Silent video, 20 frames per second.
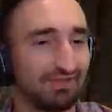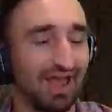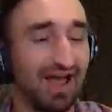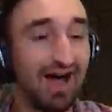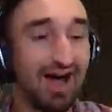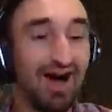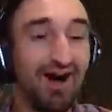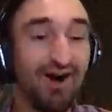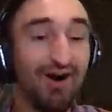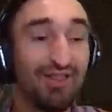
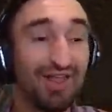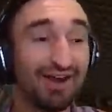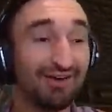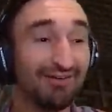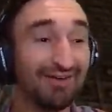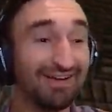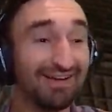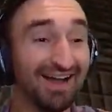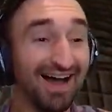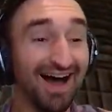oh, there
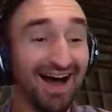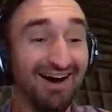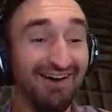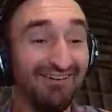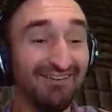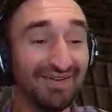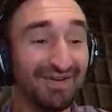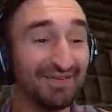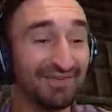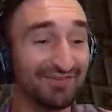we
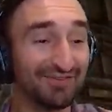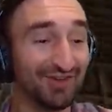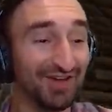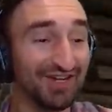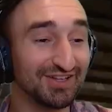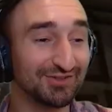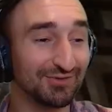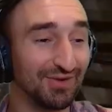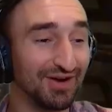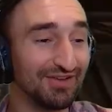go! You've slain
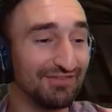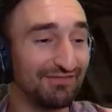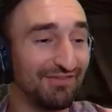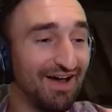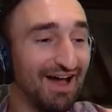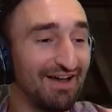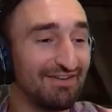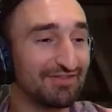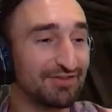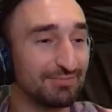
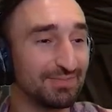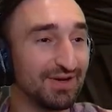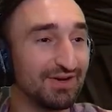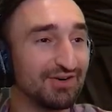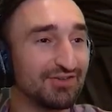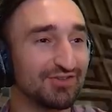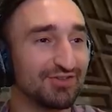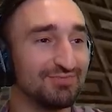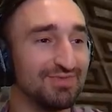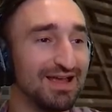25
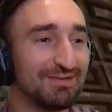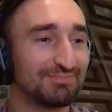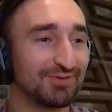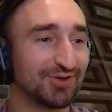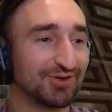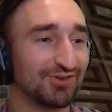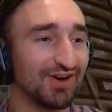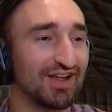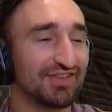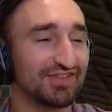spirits. You may
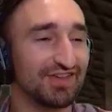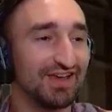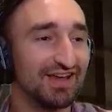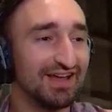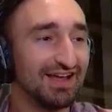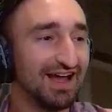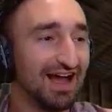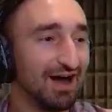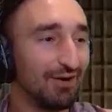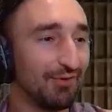progress.
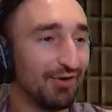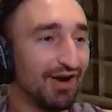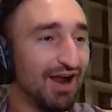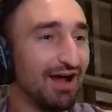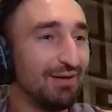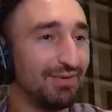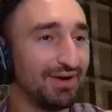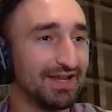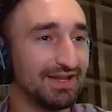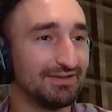I wonder how
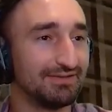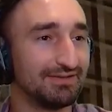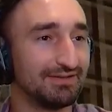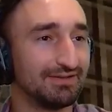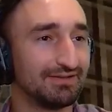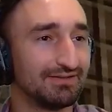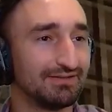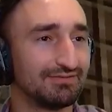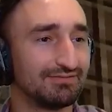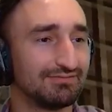many...
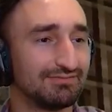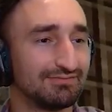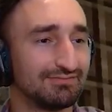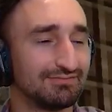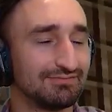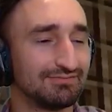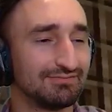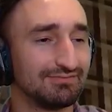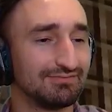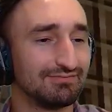
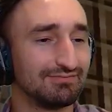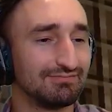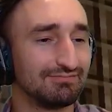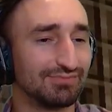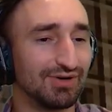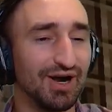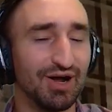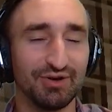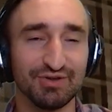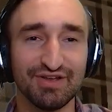
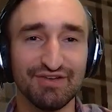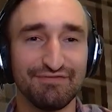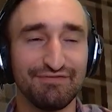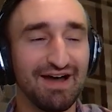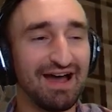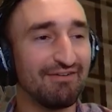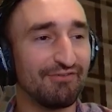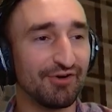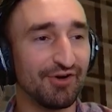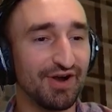Bro, you have 500